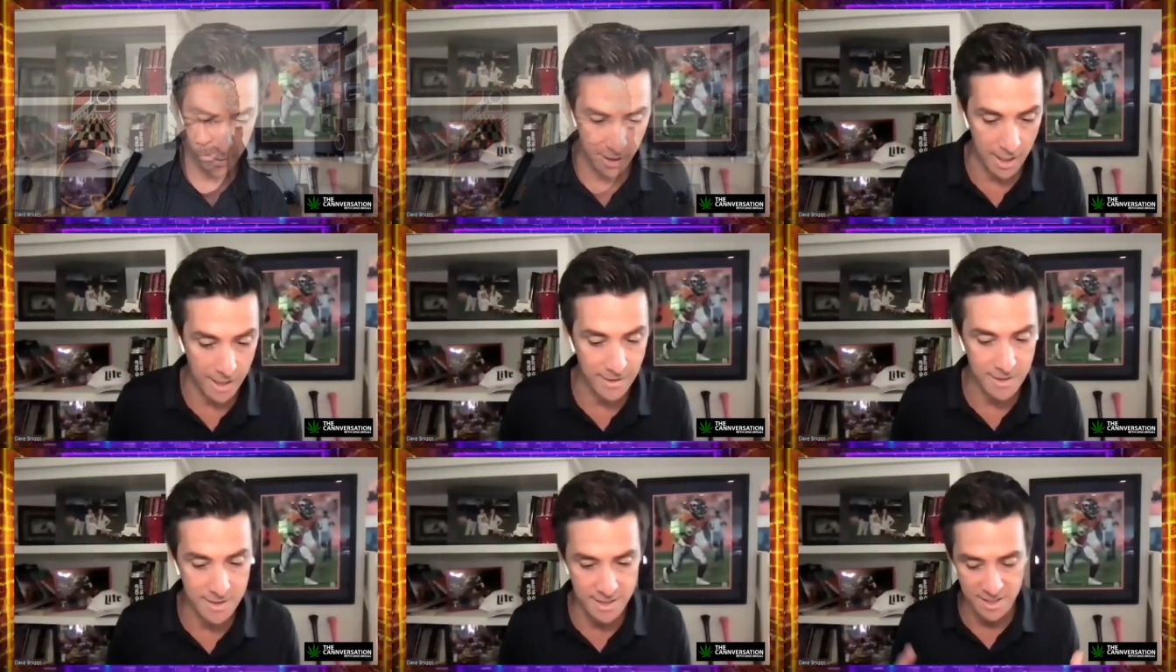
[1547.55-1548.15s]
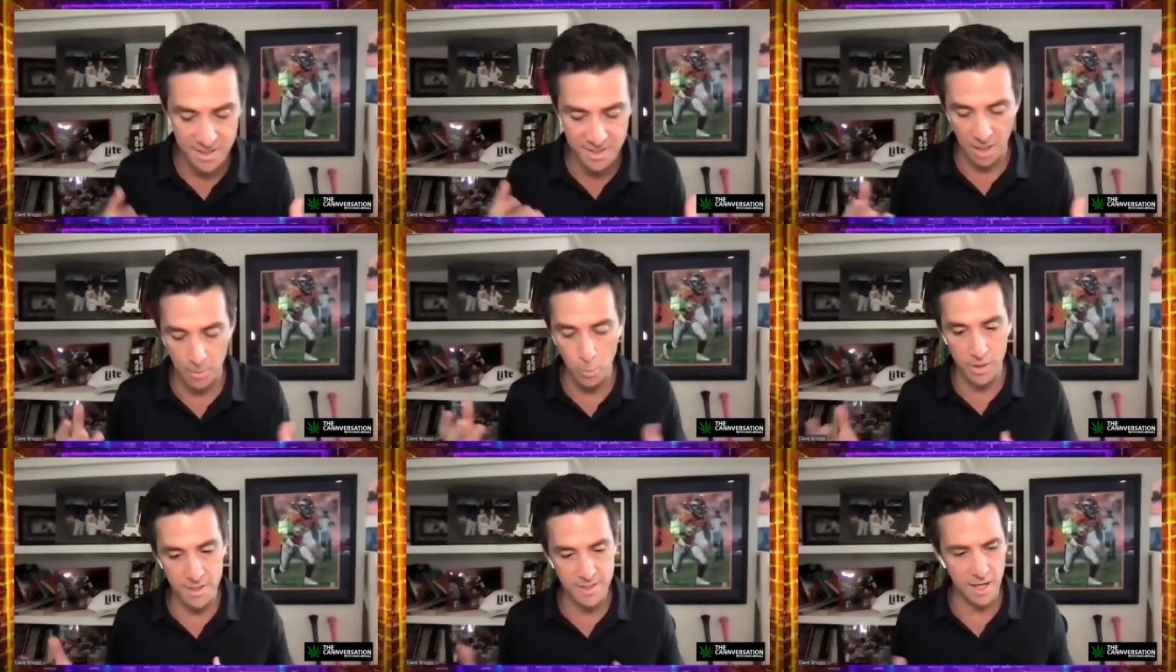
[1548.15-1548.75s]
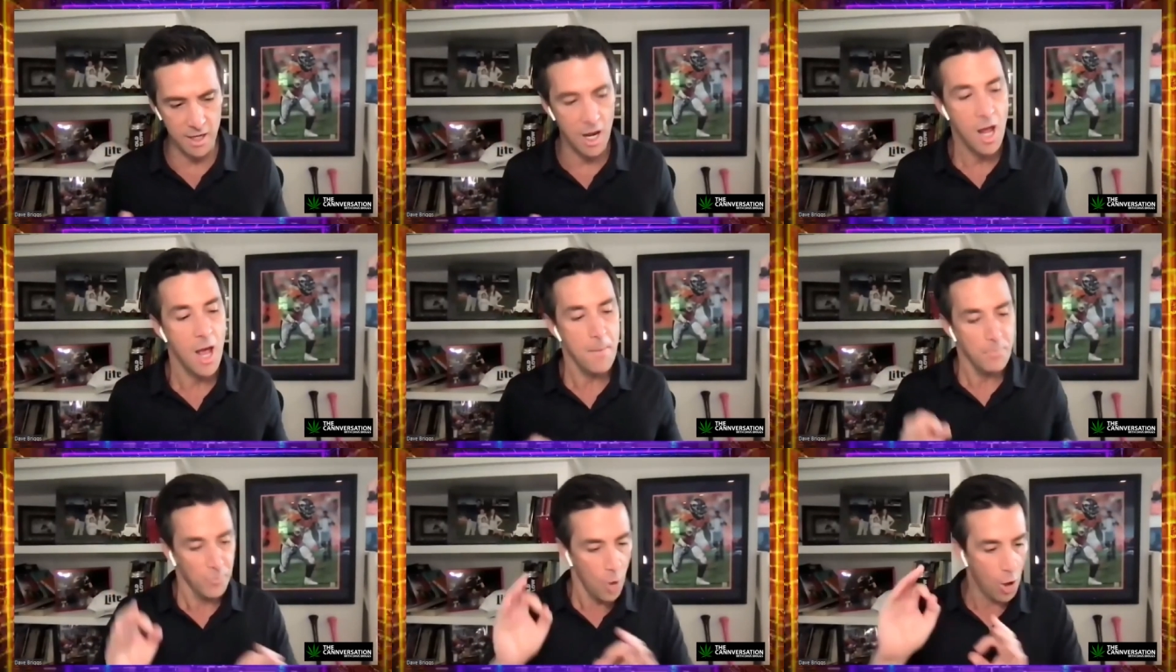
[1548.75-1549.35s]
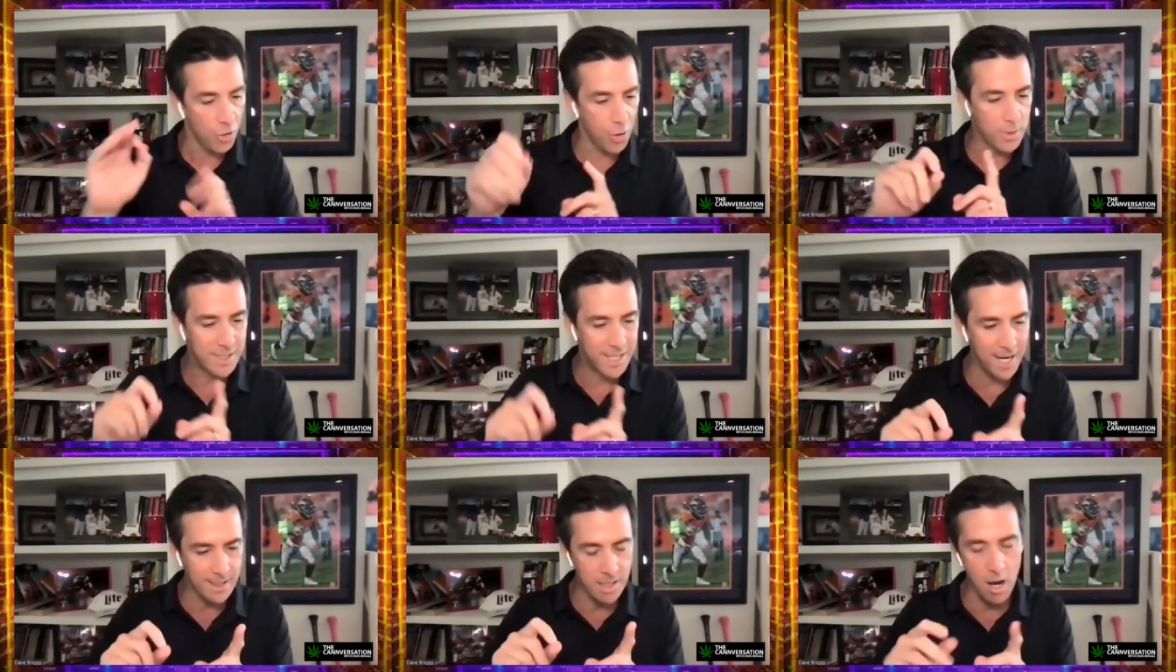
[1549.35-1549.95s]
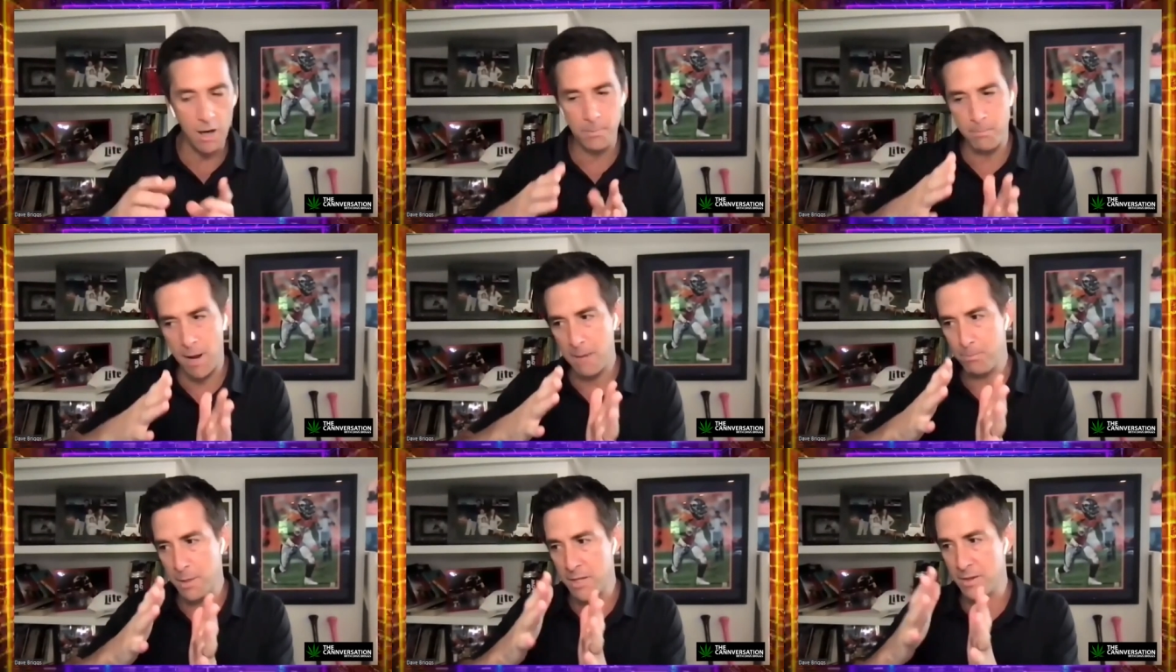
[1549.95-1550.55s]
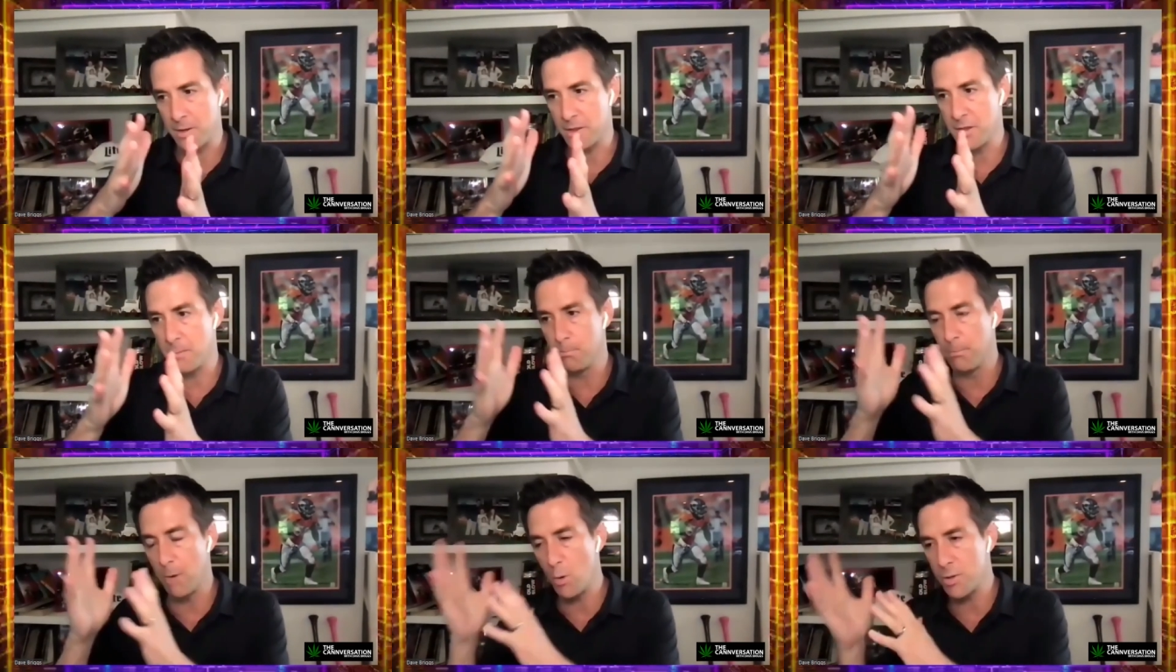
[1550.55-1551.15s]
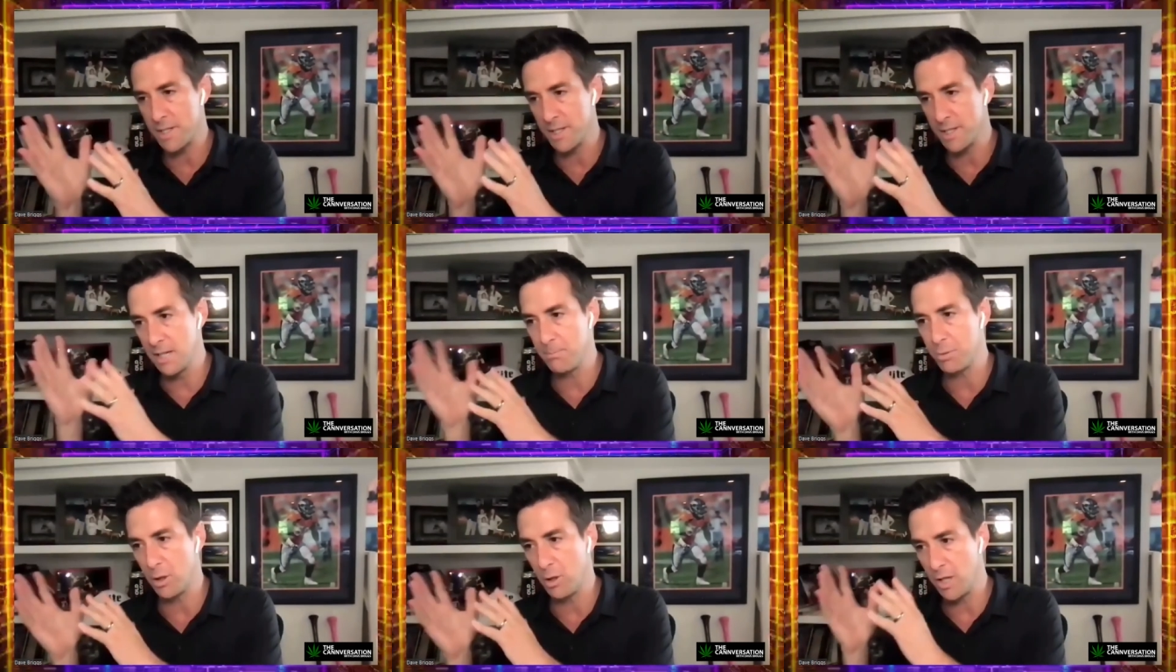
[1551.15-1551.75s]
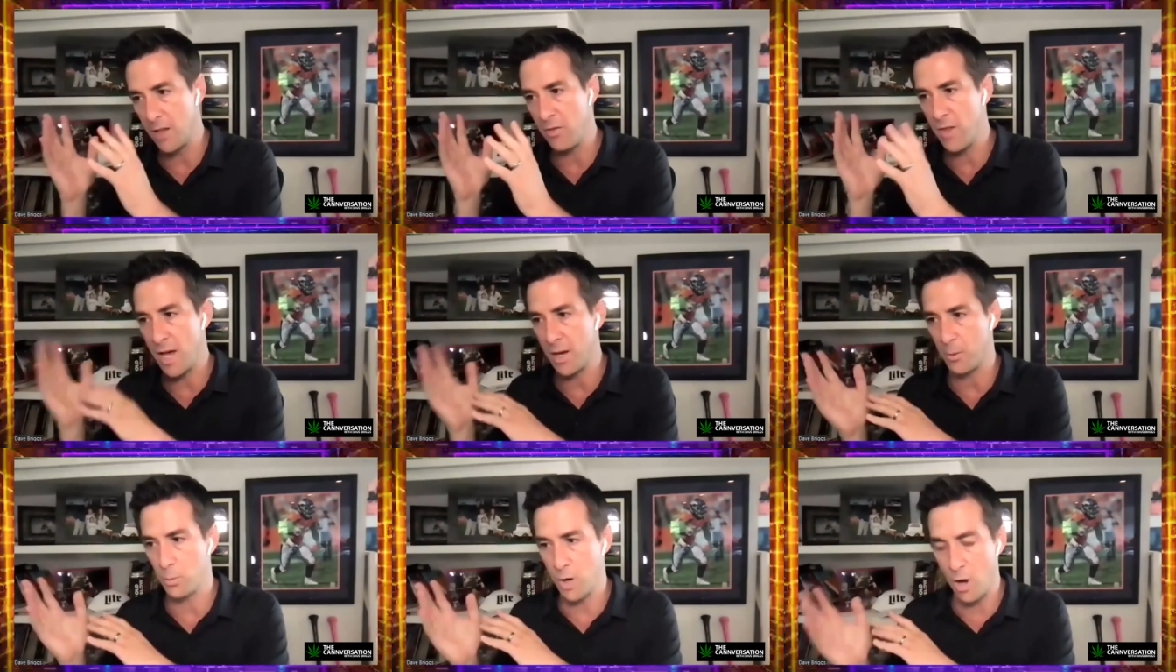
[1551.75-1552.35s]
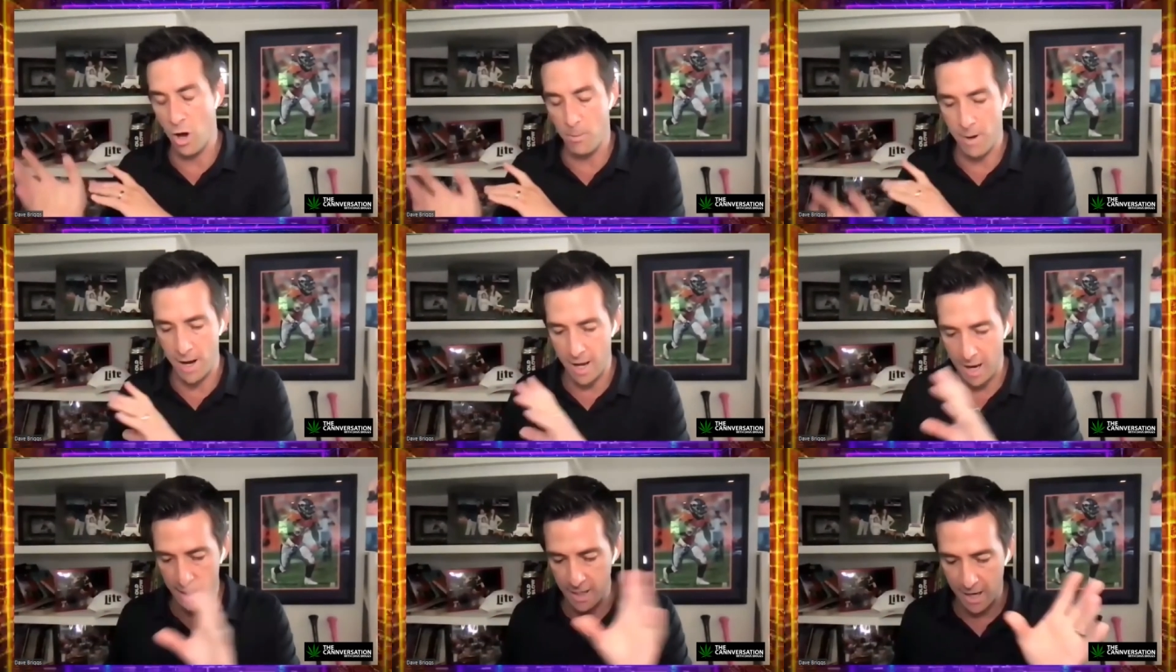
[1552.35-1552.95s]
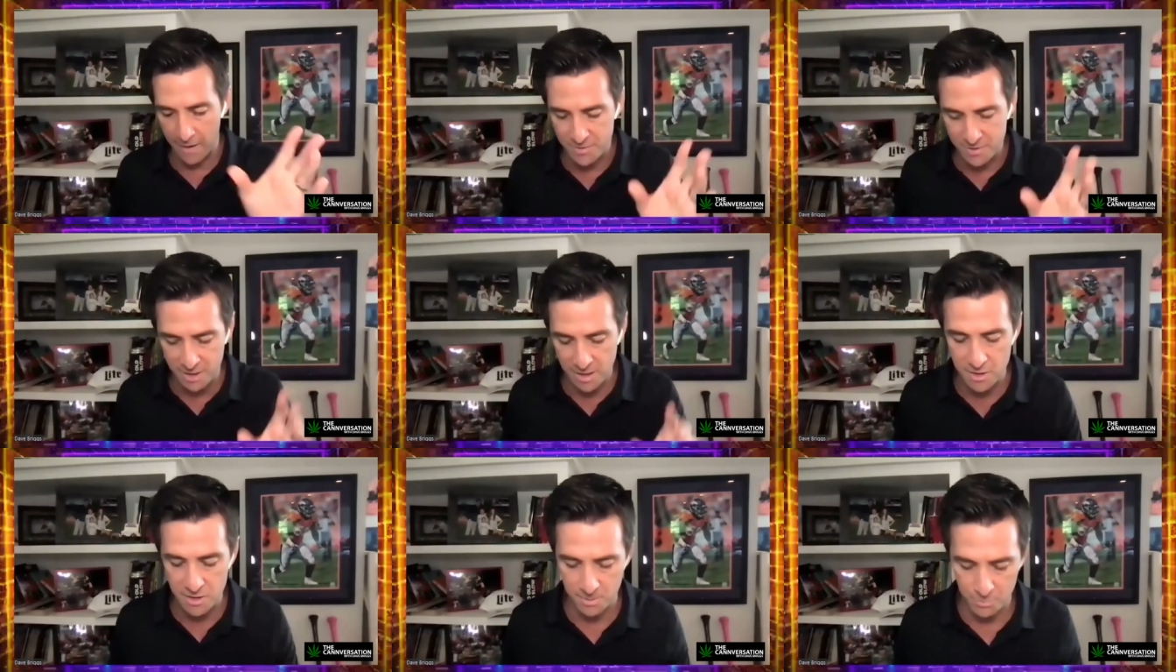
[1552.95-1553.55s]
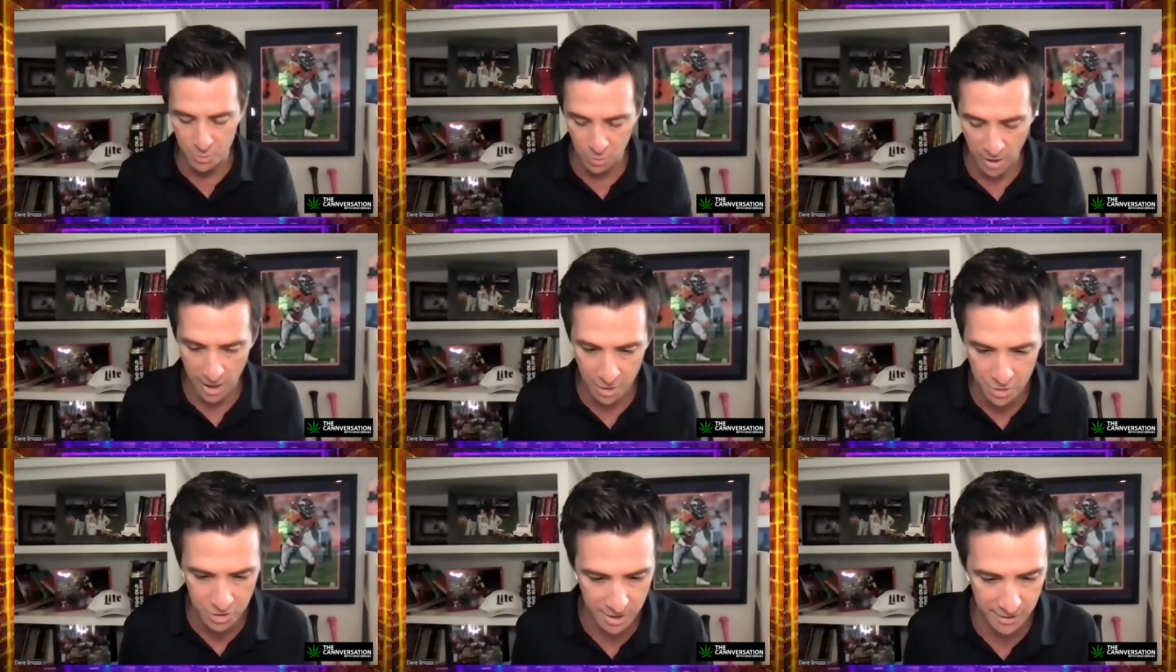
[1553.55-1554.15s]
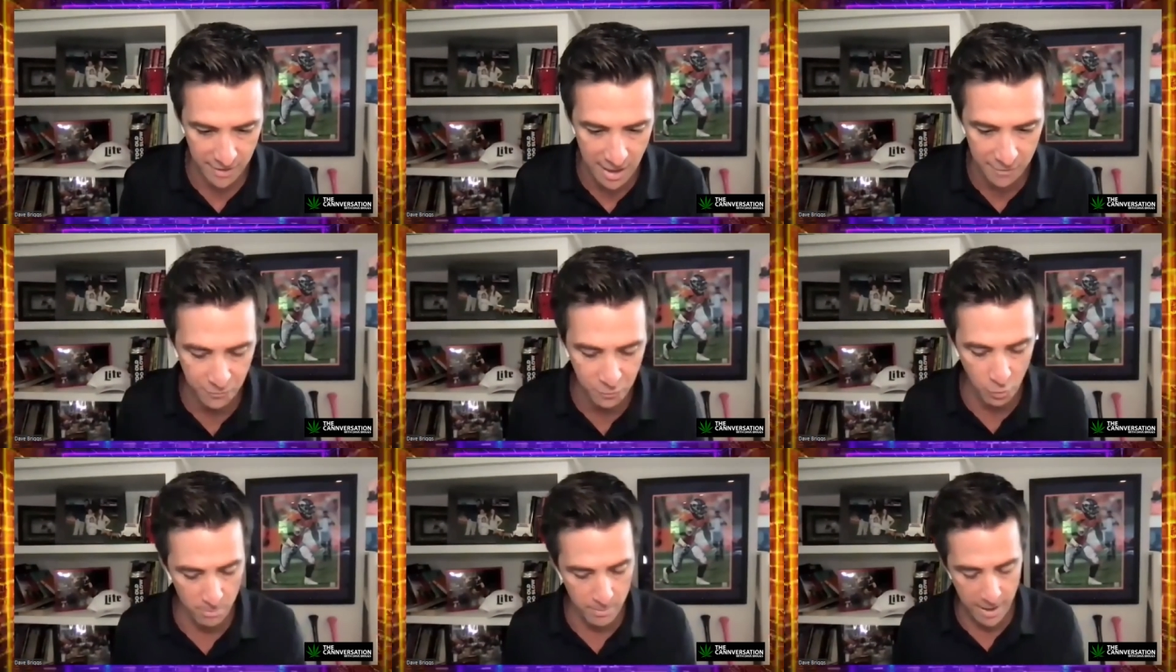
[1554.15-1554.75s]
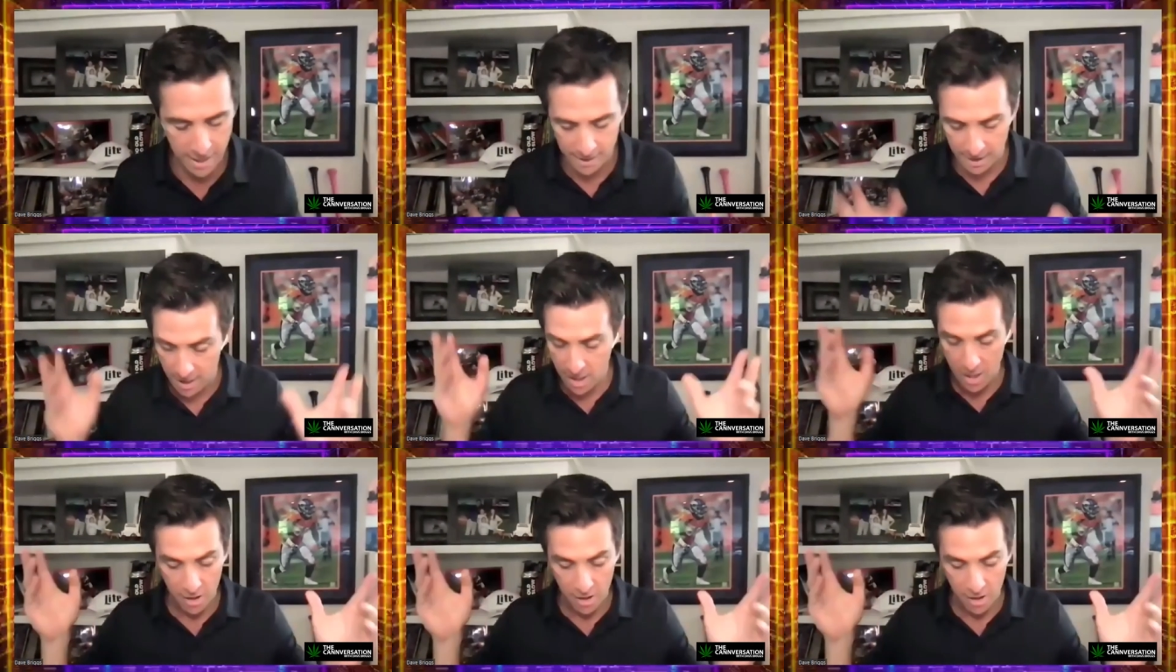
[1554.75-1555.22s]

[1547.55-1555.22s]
I would like to see someone set, although TikTok may be the, the most liberal in that realm, I, I, have seen some traction in that format,